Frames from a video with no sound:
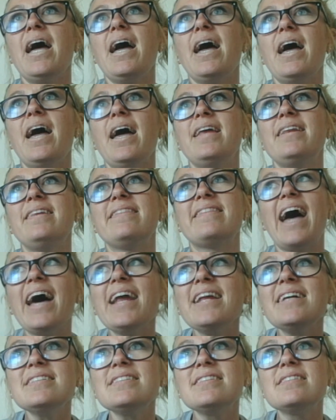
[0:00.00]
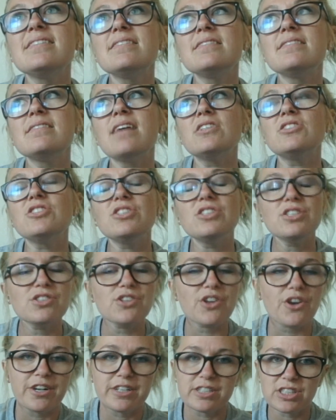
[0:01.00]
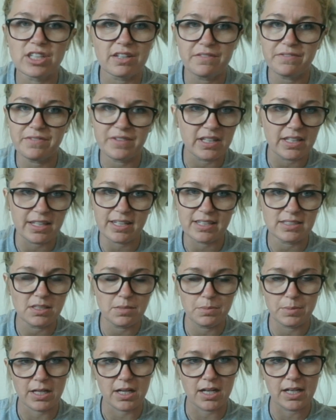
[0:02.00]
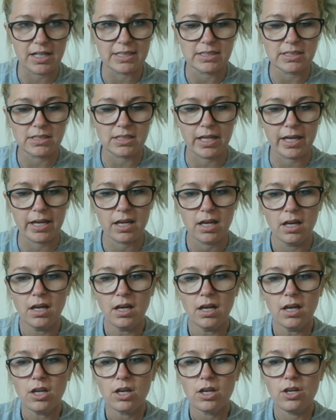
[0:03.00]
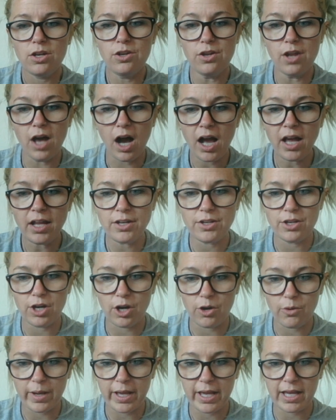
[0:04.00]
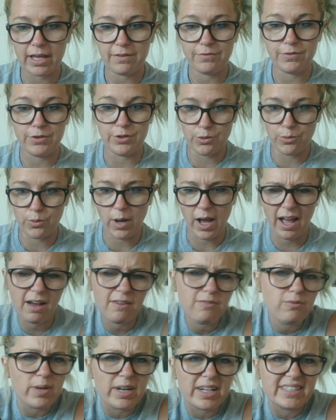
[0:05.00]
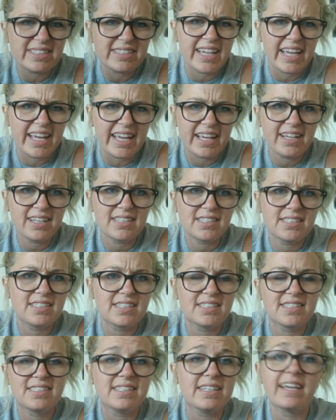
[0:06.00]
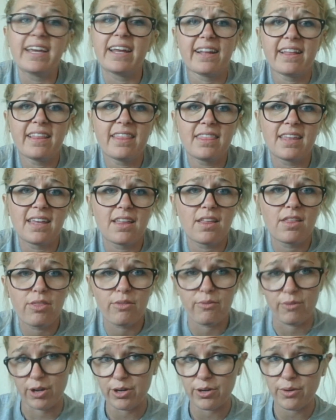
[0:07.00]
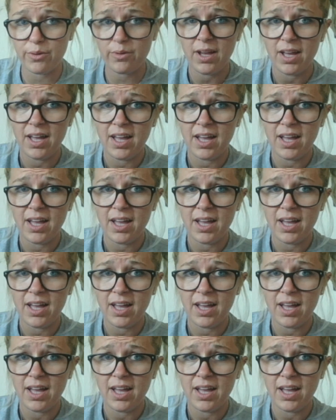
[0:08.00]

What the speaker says: And that is such a discouraging feeling, to be honest. Like, not knowing if you have what it takes to see anything through